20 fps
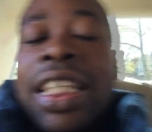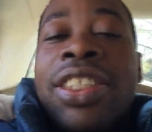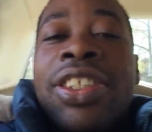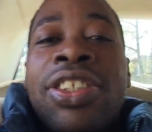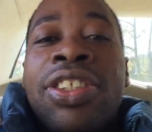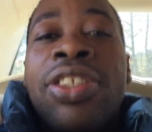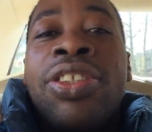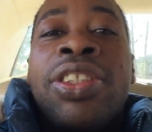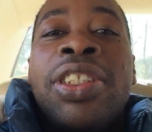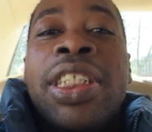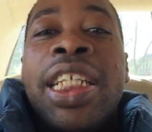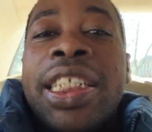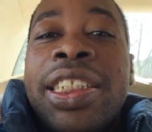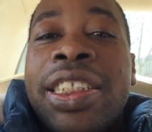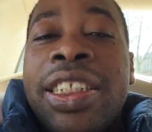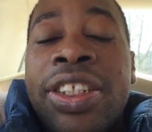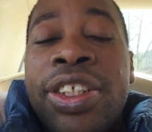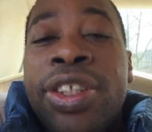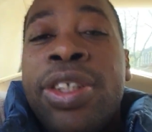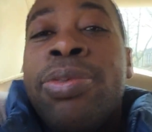this
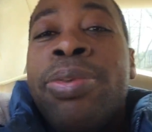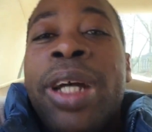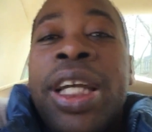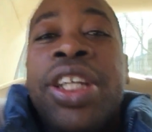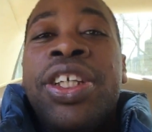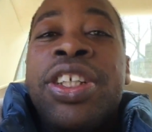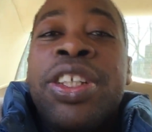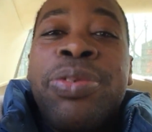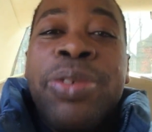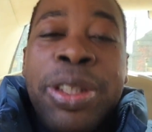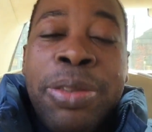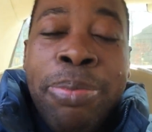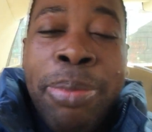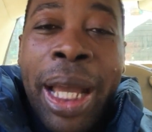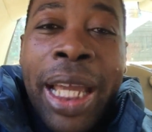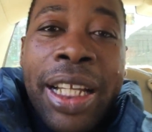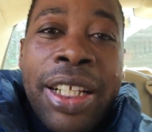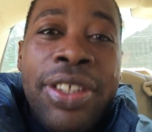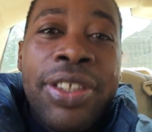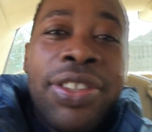situation with
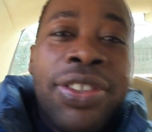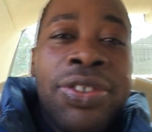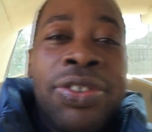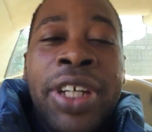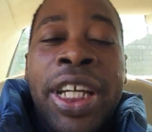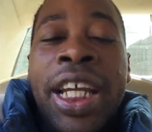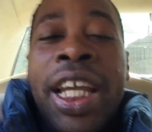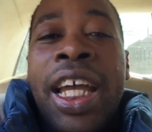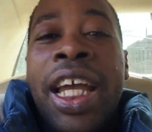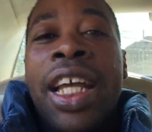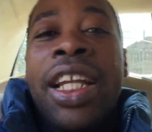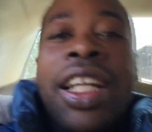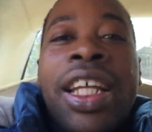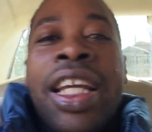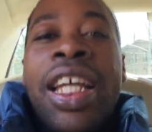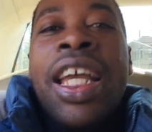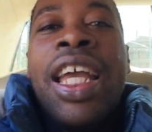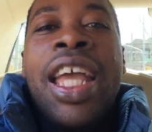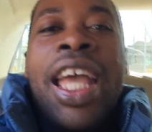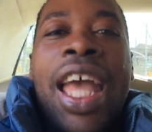Michael Strahan
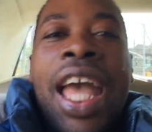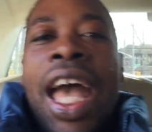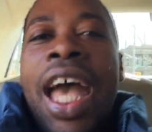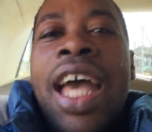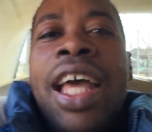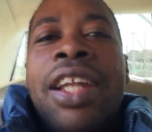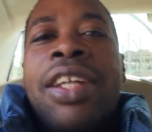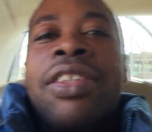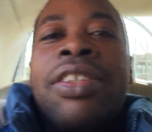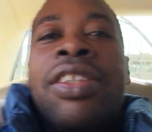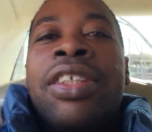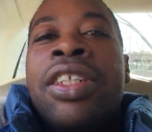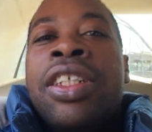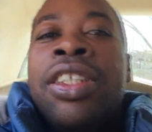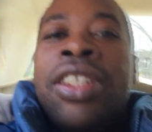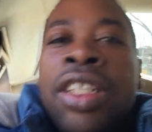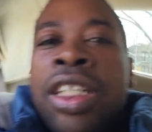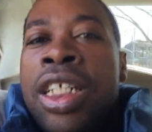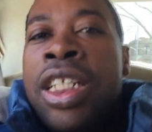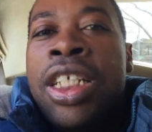and
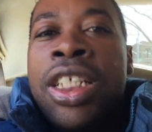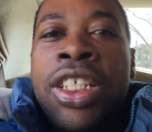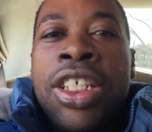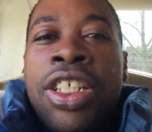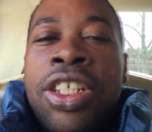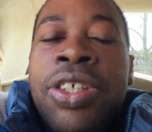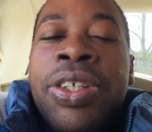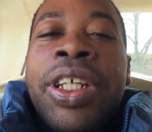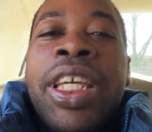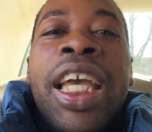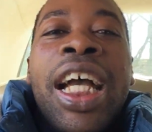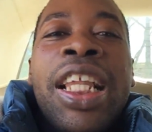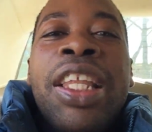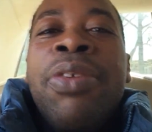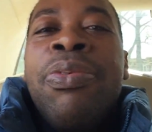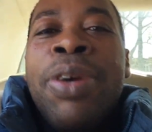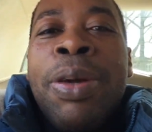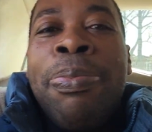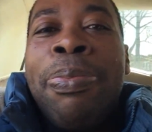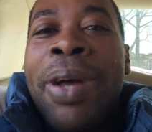Kelly
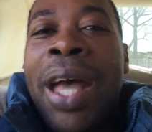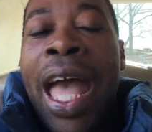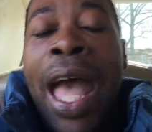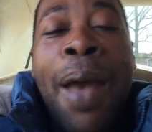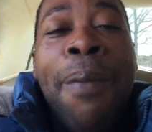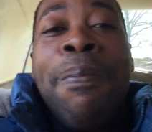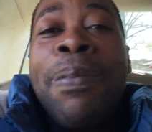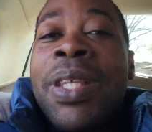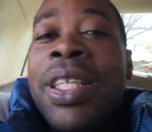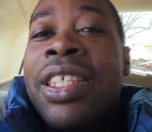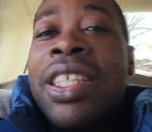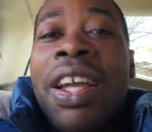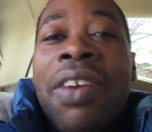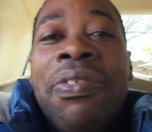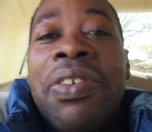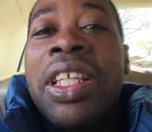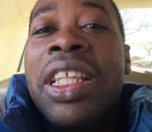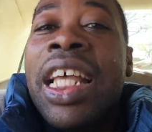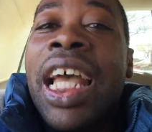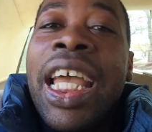Ripa happens
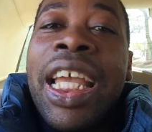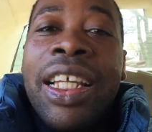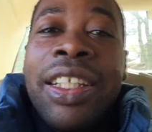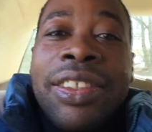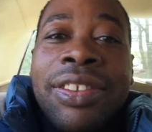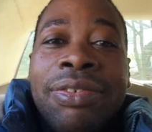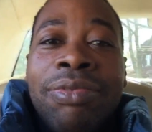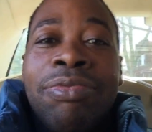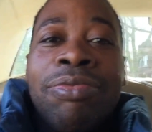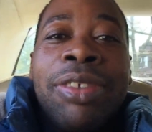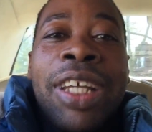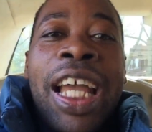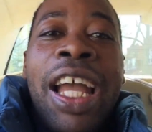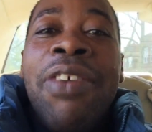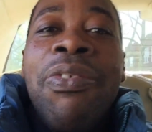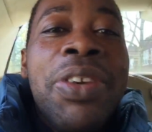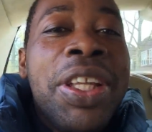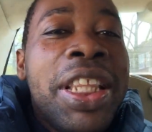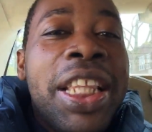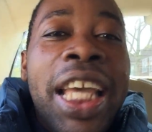every day.
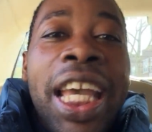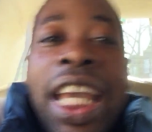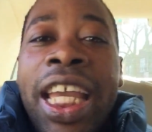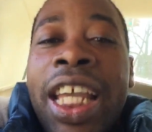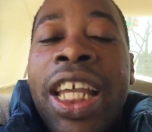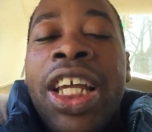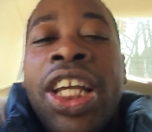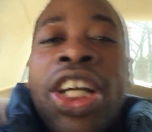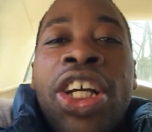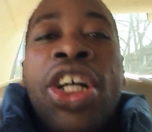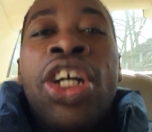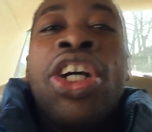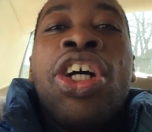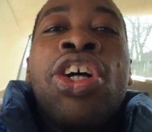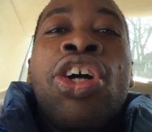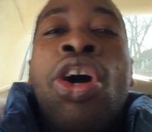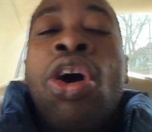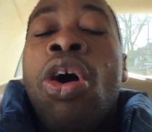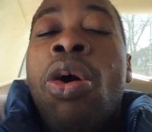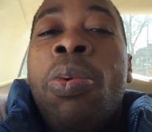Every day,
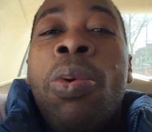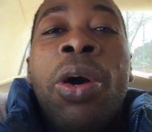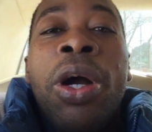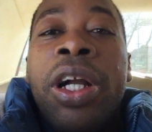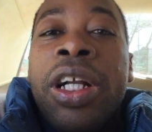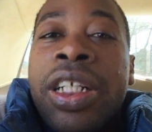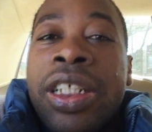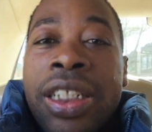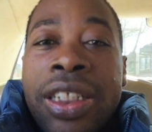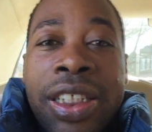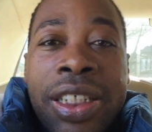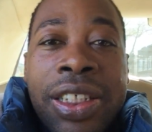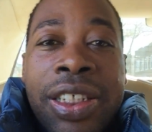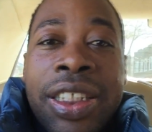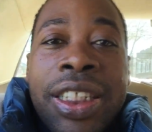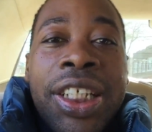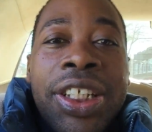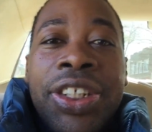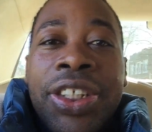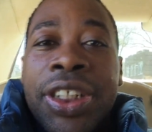co-workers are
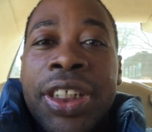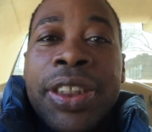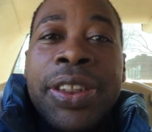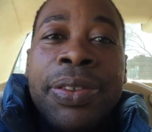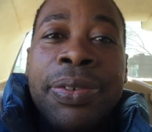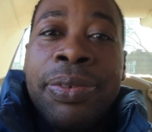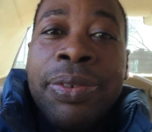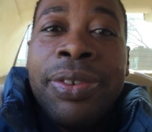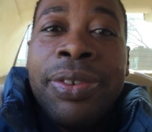snitching.